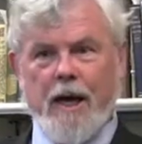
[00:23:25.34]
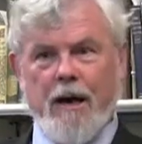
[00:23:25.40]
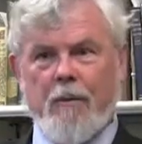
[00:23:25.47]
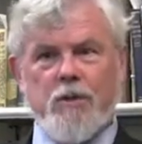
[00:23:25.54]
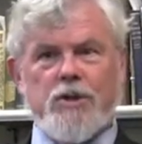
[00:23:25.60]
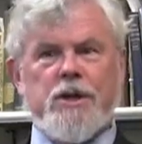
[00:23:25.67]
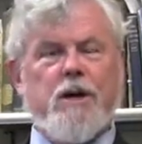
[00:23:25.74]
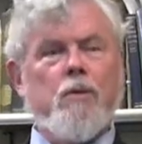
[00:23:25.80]

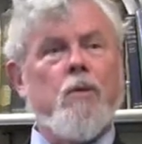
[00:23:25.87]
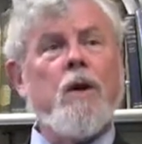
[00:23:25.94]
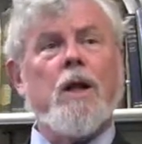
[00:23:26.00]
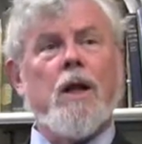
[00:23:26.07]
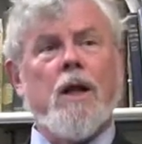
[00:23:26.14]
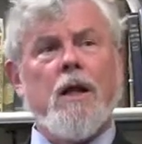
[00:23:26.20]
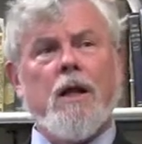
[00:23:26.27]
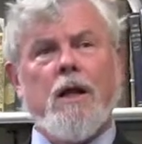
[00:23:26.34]
almost at
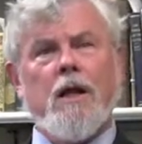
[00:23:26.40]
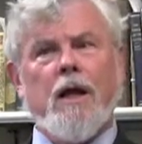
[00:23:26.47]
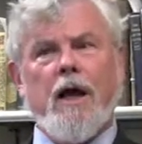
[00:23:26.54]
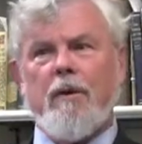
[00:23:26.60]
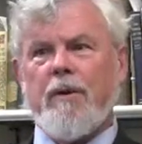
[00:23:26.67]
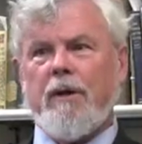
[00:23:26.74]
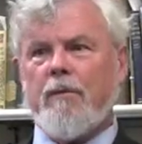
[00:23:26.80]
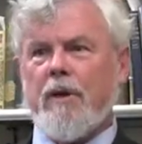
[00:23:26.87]
will.
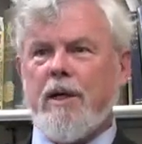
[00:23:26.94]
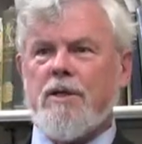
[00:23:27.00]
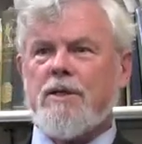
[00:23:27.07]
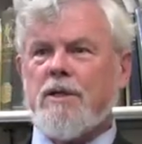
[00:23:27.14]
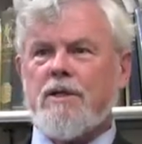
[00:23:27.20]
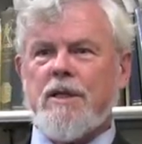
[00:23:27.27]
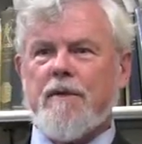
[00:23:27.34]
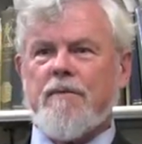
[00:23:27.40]
I mean, when he's
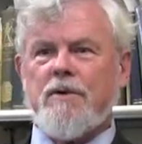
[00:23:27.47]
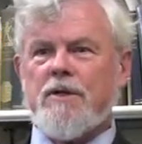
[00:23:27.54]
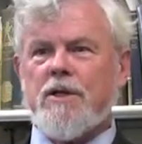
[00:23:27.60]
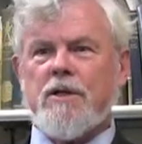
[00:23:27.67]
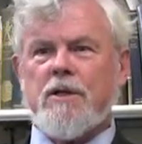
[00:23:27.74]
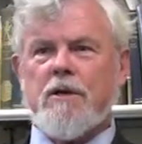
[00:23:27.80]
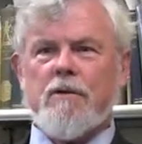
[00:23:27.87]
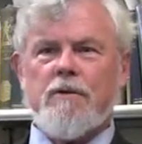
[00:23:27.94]
in San
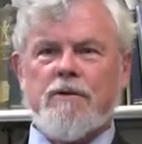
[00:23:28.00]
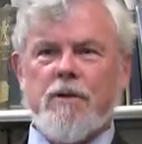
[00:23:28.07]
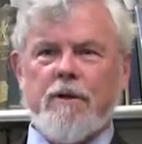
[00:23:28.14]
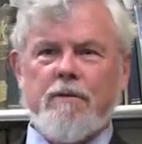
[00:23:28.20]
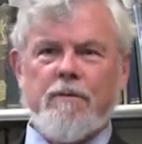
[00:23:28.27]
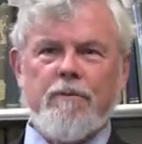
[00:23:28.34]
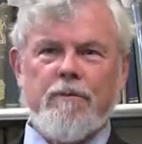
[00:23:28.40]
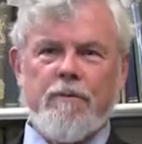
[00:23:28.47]
Francisco, sort
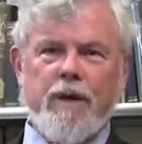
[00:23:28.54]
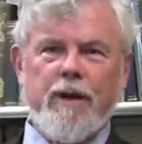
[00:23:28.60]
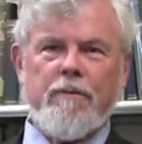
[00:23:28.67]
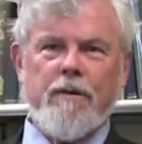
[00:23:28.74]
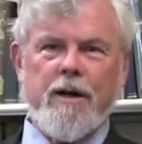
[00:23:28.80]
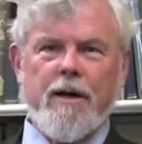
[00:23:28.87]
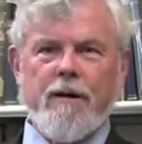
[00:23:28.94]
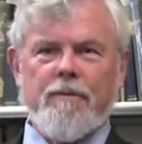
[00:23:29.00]
of trying to
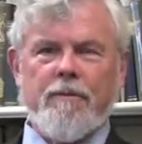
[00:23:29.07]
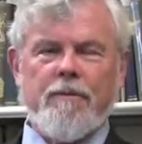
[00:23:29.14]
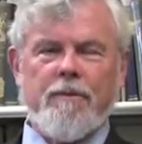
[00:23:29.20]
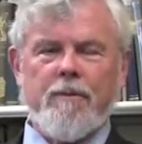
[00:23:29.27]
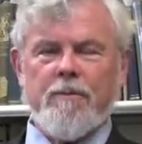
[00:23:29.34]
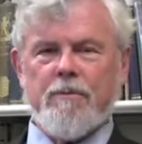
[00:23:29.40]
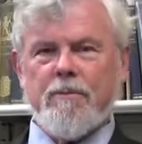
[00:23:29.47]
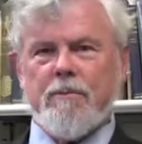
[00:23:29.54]
recover
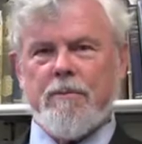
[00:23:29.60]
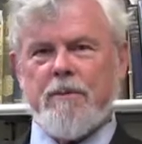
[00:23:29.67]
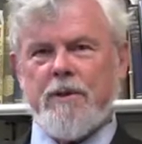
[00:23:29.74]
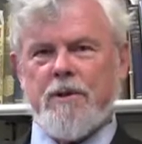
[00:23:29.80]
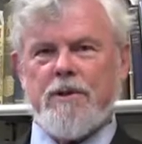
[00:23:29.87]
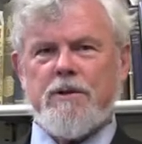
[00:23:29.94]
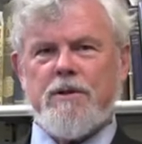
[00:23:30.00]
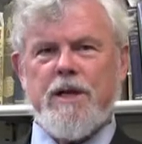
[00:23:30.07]
from
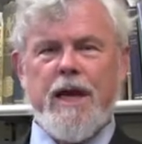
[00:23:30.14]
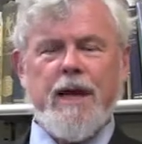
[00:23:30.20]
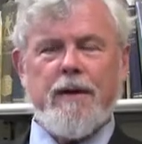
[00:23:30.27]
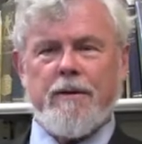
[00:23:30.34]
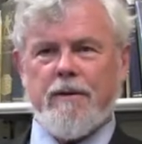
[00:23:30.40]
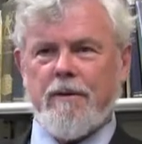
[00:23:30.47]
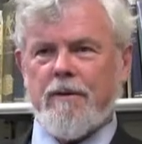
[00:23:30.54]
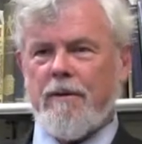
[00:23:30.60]
his
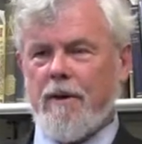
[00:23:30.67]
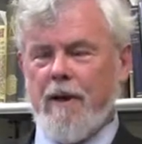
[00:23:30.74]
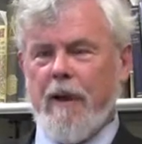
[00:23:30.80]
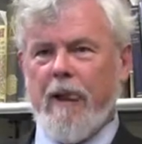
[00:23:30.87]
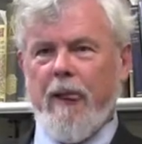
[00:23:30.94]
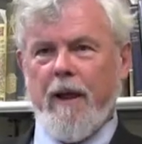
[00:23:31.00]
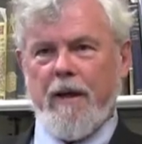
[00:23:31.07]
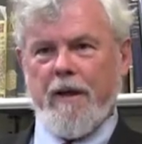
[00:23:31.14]
debt and
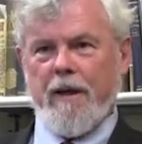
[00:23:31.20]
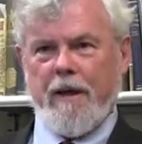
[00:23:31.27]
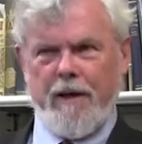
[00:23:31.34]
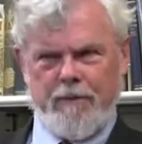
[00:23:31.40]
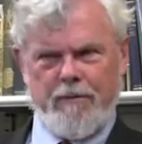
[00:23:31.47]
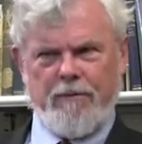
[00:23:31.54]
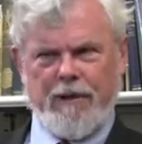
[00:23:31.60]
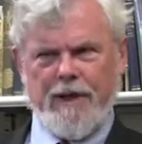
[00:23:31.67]

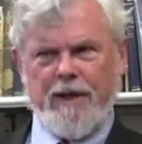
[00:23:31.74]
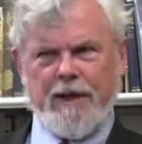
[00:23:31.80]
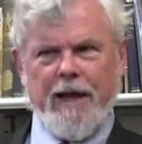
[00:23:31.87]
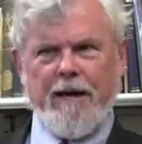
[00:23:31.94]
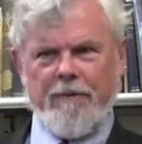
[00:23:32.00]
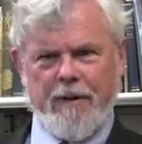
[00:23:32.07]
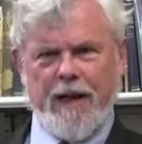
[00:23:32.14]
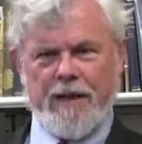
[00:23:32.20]
and really to
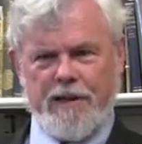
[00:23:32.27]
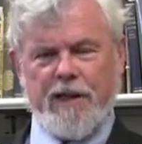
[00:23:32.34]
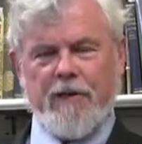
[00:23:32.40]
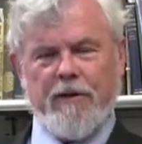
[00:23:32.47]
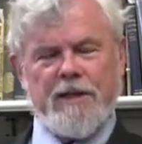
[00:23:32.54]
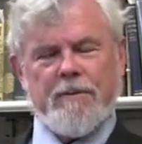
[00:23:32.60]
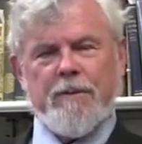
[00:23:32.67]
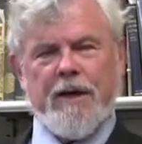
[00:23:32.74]
kind of get
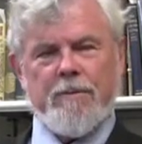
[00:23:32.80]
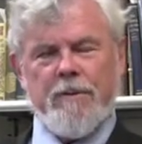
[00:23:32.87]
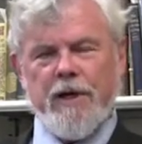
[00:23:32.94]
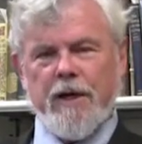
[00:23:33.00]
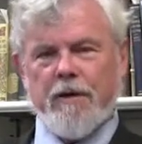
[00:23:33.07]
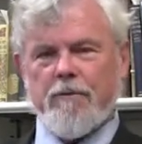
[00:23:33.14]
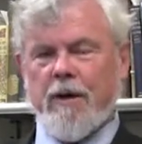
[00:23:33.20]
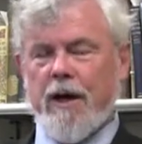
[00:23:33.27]
serious about
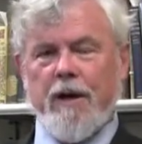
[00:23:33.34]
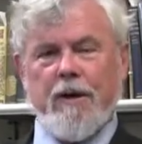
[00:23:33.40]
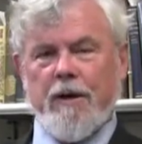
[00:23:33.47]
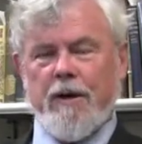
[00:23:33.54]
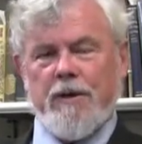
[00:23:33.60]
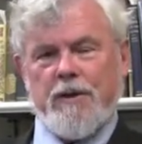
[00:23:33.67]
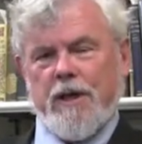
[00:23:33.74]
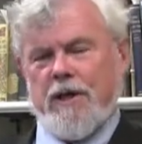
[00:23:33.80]
being a writer,
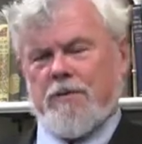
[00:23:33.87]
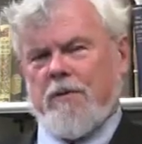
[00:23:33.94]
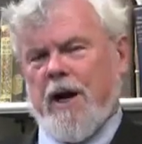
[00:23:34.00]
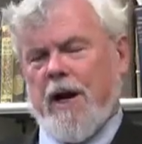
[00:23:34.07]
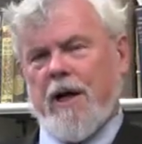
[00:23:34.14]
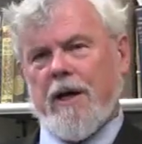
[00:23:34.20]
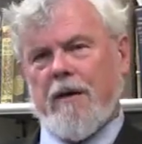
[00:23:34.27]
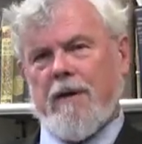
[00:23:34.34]
he's he's
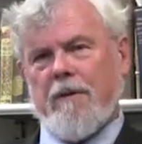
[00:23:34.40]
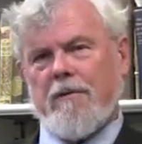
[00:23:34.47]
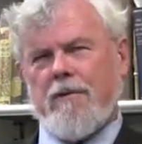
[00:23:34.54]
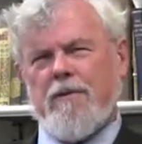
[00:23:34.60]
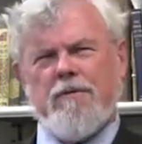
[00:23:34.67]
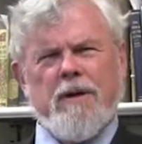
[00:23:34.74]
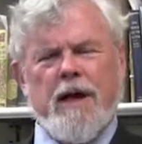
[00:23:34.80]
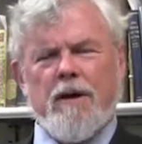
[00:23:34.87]
writing a
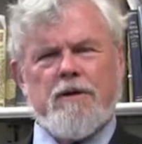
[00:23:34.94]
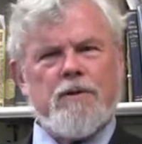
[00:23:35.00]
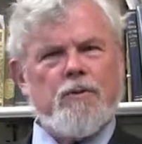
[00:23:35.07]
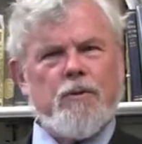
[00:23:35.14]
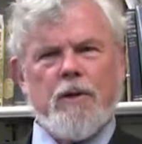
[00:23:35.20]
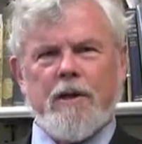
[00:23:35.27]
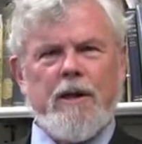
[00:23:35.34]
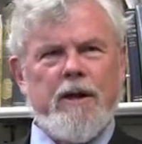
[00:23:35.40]
2,000
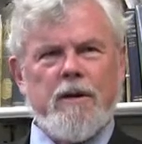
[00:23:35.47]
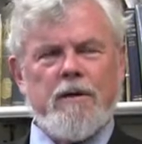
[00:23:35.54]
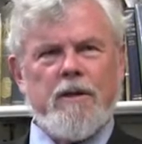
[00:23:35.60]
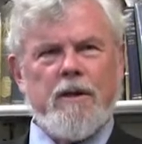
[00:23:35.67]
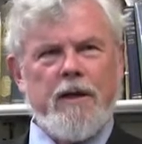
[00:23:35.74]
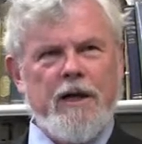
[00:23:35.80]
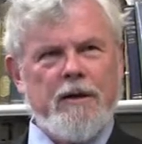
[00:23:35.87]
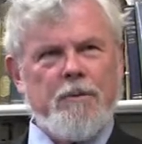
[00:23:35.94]
word letter to
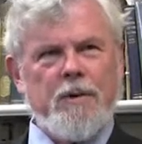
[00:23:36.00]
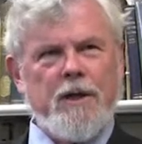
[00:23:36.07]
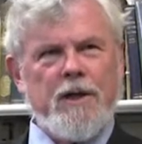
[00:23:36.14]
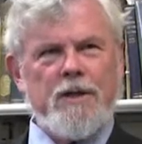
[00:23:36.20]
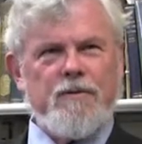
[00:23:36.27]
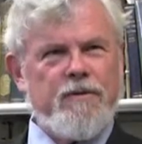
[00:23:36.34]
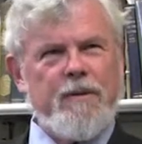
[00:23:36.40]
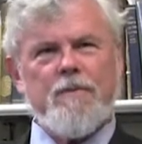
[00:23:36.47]
the
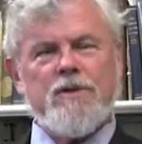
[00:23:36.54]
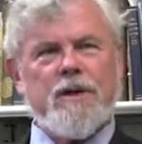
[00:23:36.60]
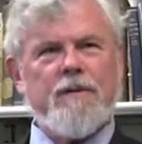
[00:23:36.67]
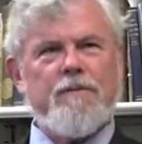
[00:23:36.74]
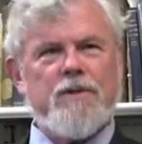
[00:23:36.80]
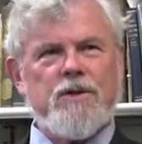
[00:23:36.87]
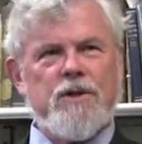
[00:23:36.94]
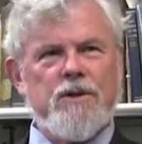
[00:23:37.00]
Enterprise from San
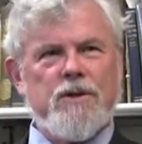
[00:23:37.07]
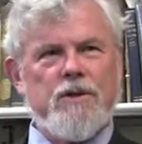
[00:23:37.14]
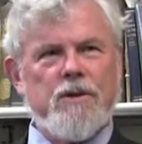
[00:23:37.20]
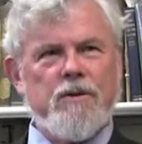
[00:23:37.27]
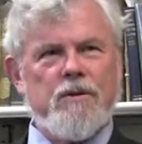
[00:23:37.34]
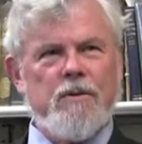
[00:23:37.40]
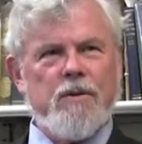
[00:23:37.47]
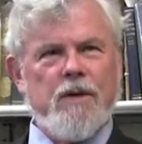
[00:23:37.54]

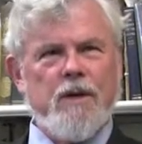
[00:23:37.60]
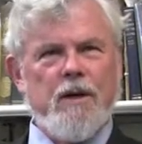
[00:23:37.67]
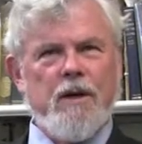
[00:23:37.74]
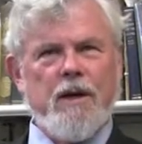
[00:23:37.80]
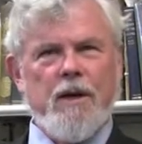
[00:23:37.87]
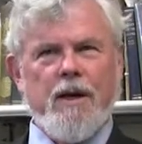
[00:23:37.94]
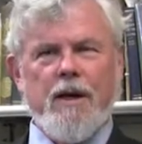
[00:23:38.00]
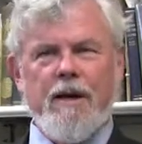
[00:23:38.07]
Francisco
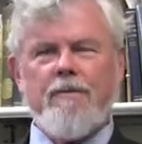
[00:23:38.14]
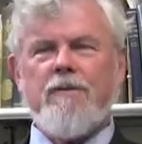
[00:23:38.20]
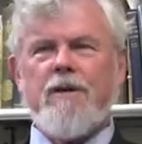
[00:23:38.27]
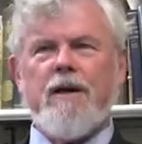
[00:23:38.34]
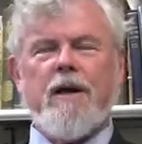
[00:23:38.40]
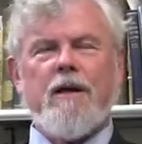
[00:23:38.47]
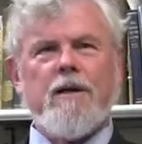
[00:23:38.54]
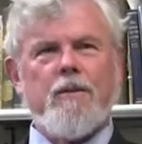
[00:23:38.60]
every
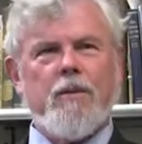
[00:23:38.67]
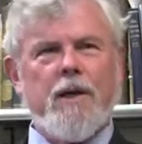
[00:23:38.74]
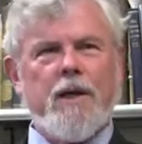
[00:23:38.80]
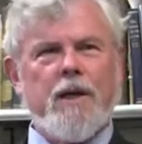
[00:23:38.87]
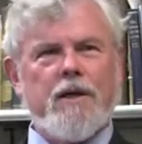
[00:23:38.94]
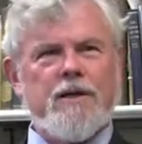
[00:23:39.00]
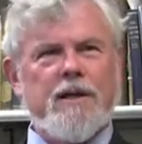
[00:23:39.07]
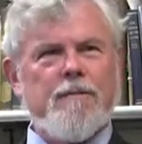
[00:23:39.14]
day of the week
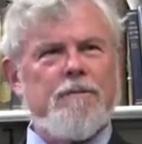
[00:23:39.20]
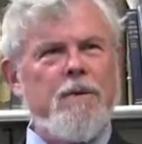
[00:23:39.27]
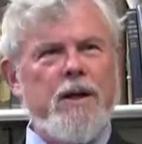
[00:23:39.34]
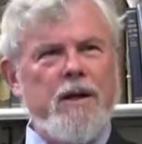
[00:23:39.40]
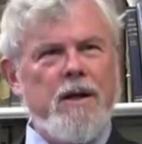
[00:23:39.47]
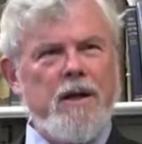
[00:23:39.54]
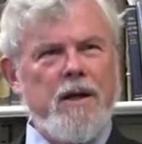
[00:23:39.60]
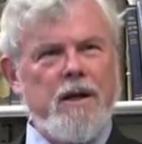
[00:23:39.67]
except
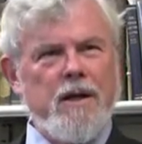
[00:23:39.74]
Monday.